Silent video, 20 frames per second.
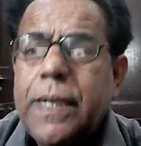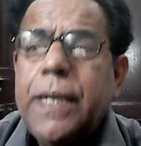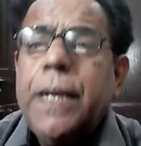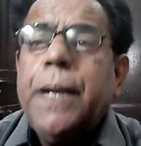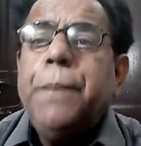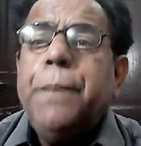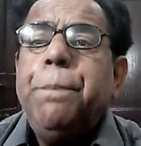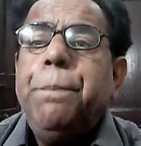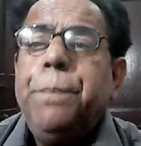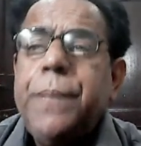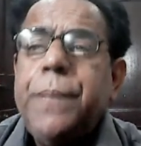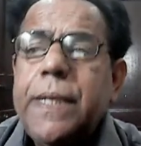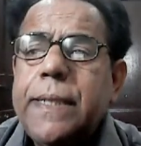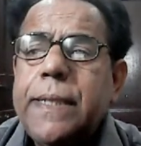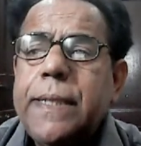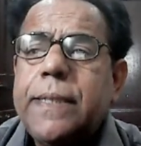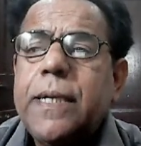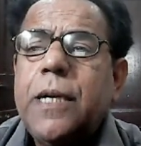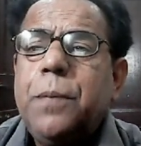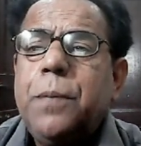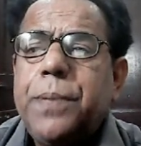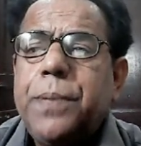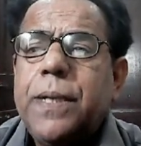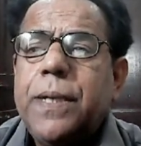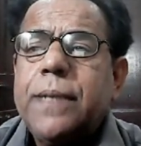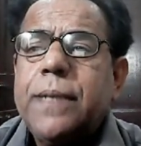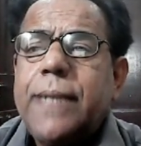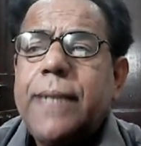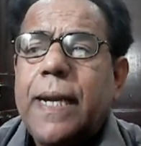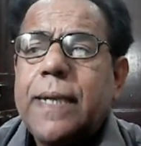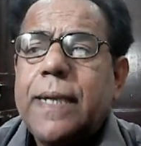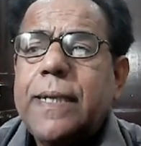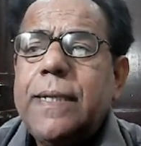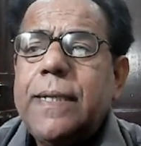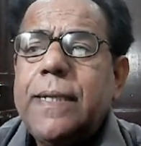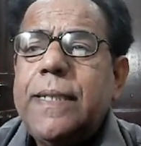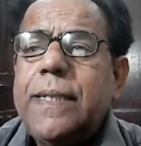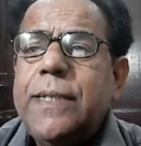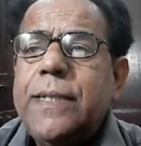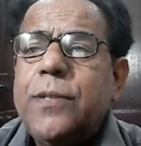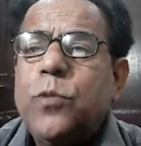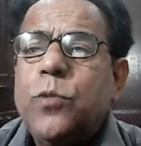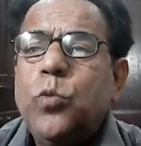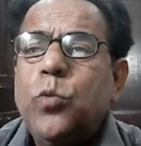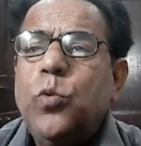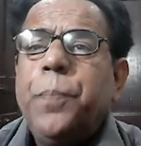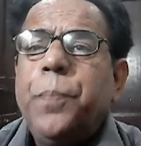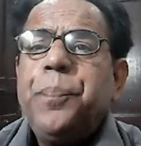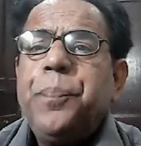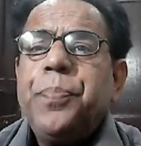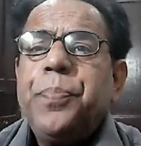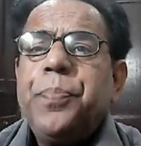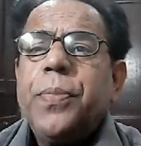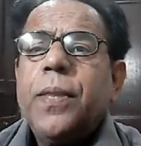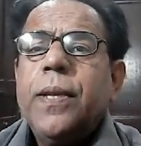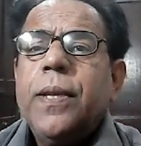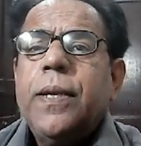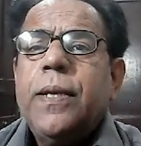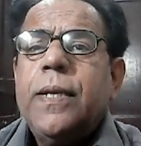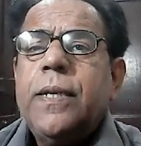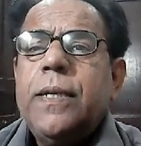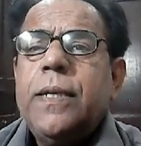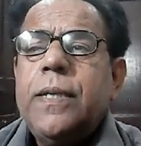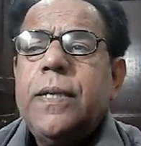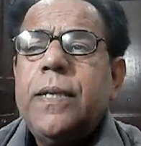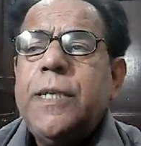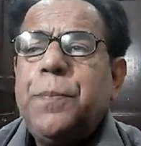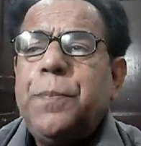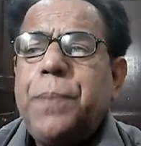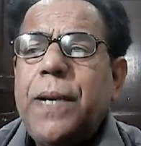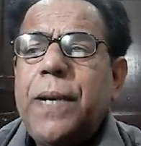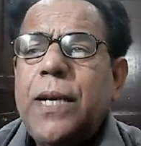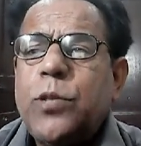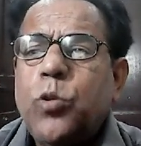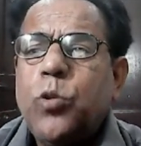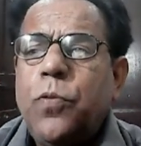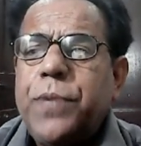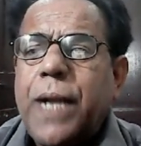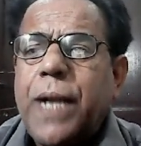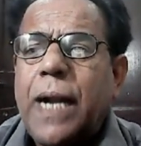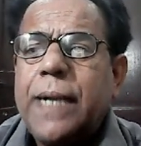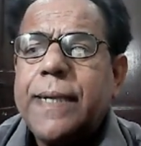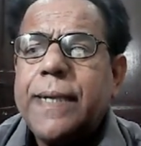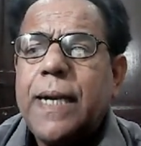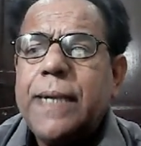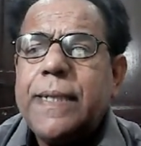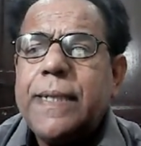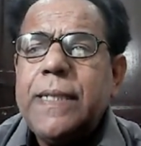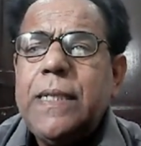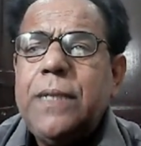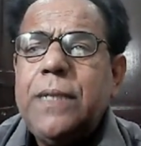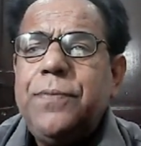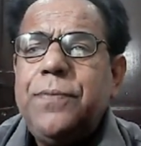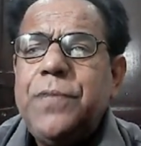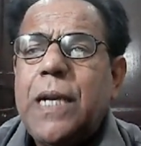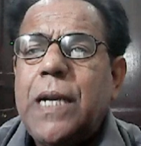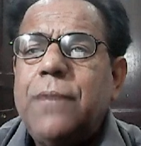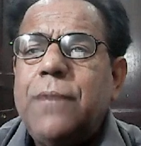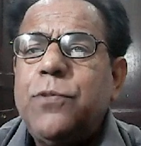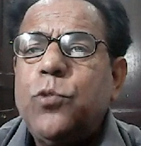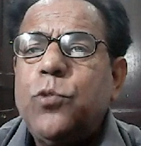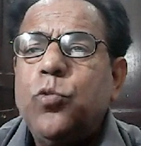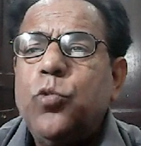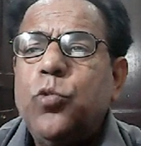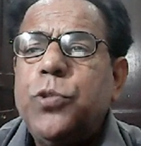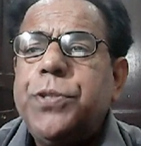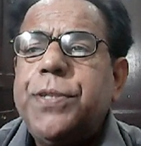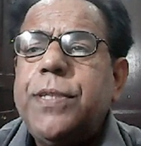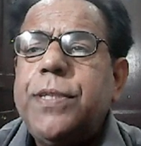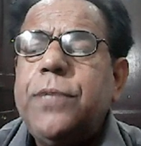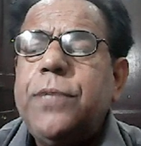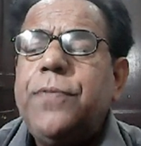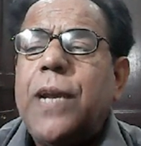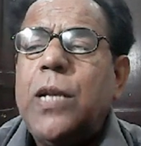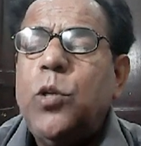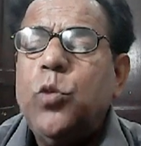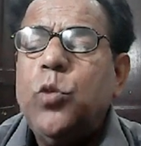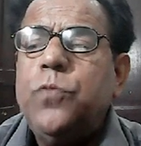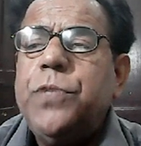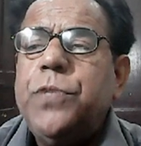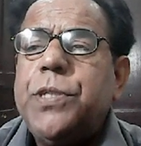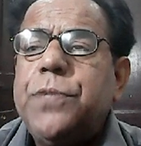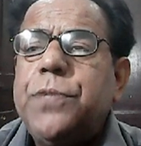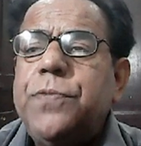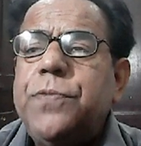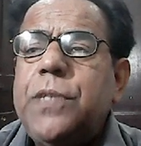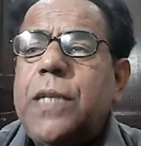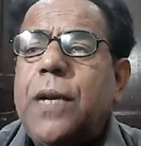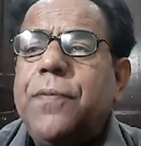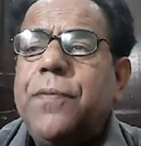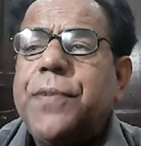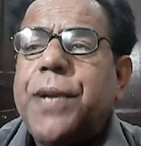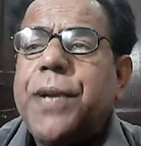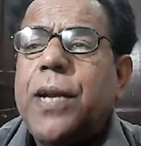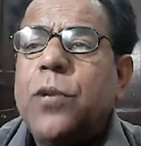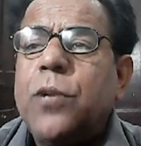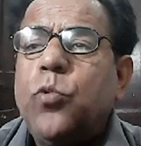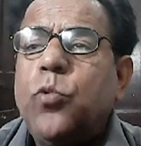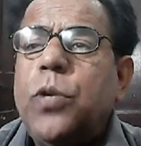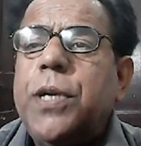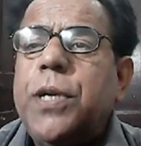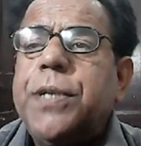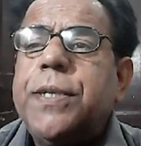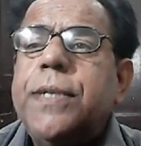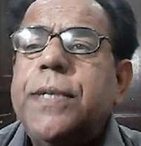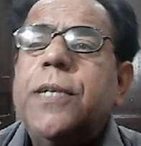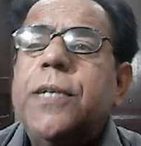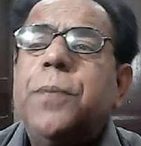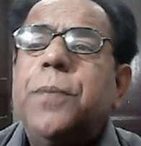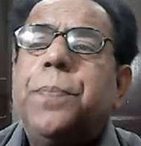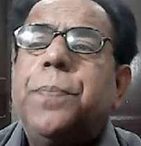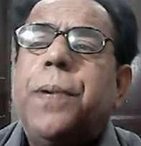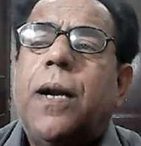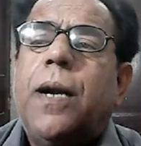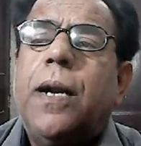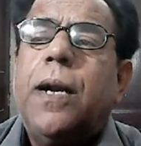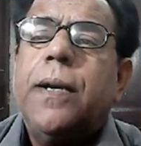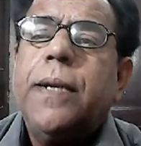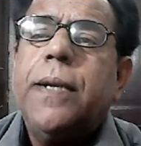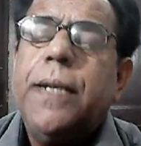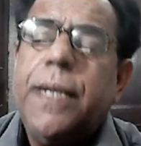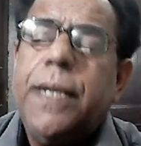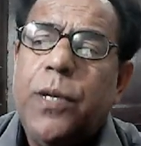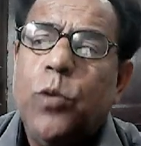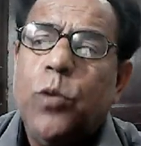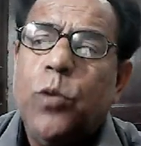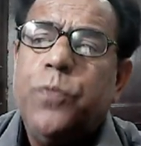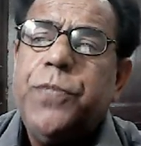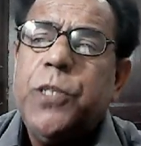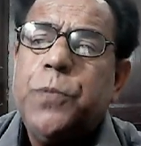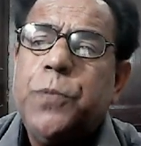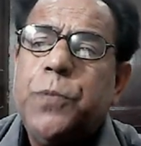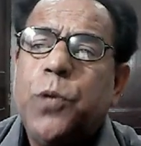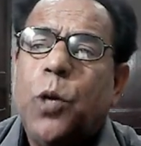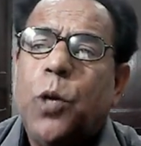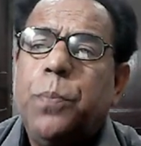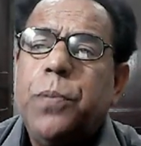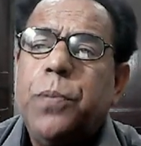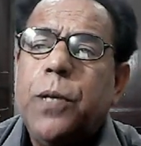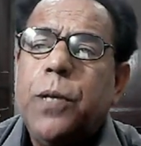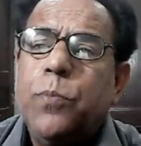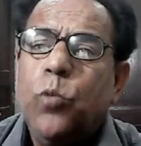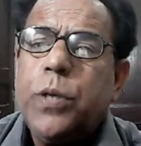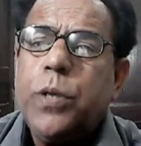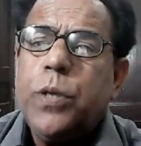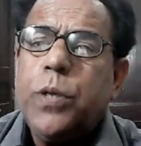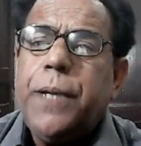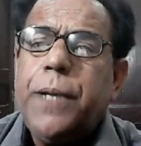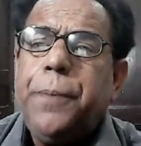meter per second into in place of delta t we have used the value which we have calculated in part A of this problem. Okay,